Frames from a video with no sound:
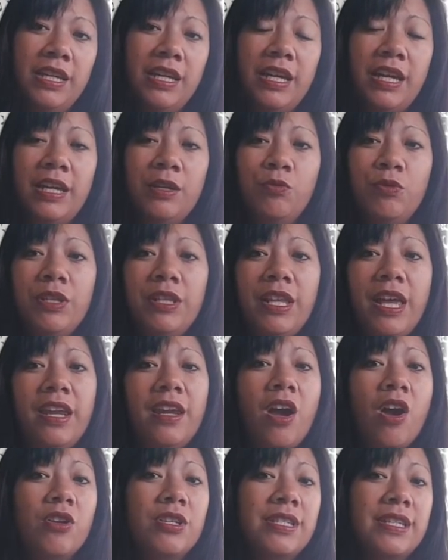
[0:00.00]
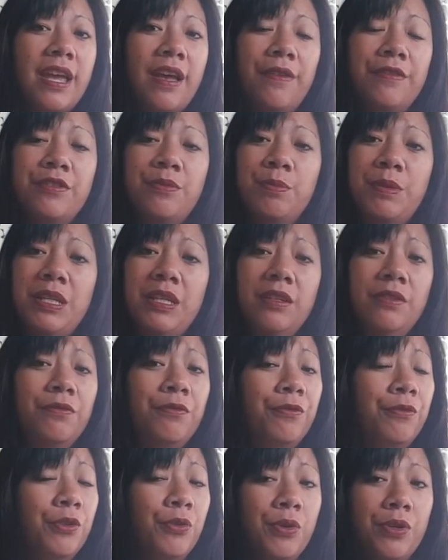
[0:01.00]
And we let ourselves be
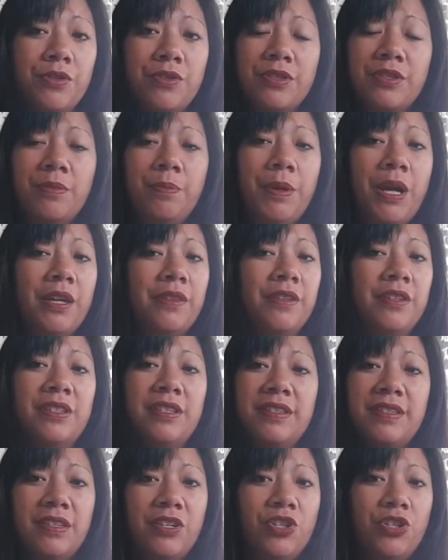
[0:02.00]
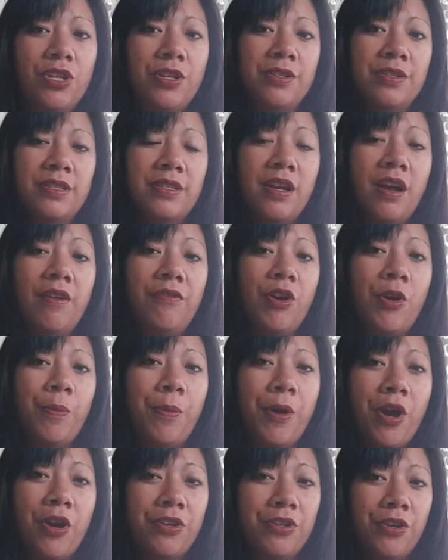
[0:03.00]
influenced by the decisions of our
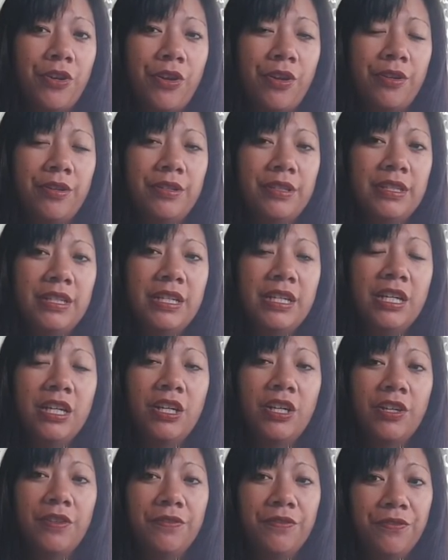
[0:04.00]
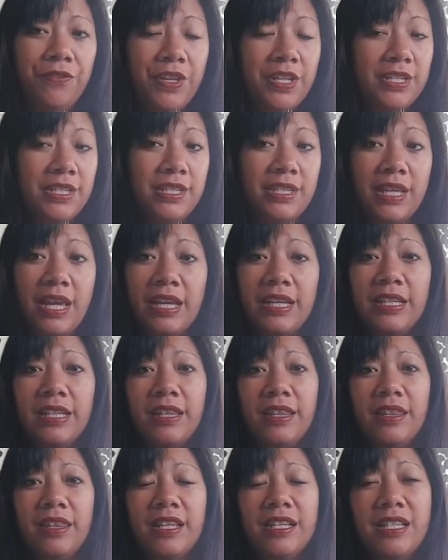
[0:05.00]
partner, convinced that
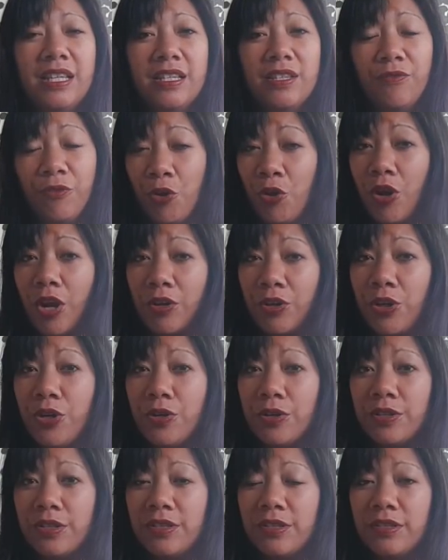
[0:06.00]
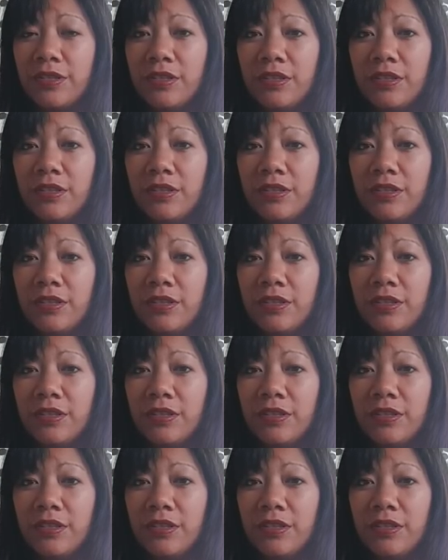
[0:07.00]
this is for our good.